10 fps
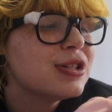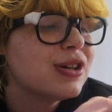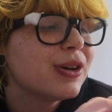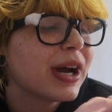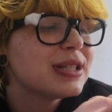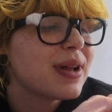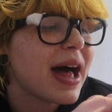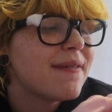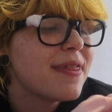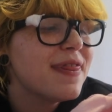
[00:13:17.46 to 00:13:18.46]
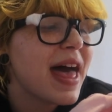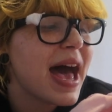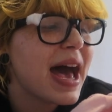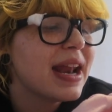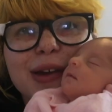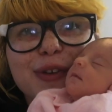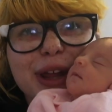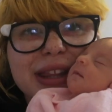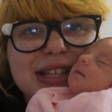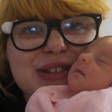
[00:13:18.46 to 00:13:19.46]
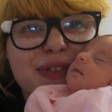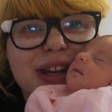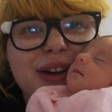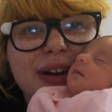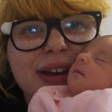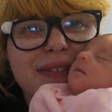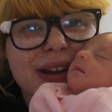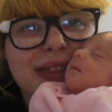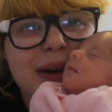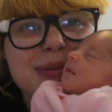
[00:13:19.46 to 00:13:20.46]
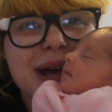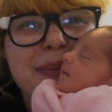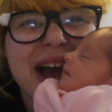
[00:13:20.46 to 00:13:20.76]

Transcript: So you guys will have that. If you like this video, give it a thumbs up.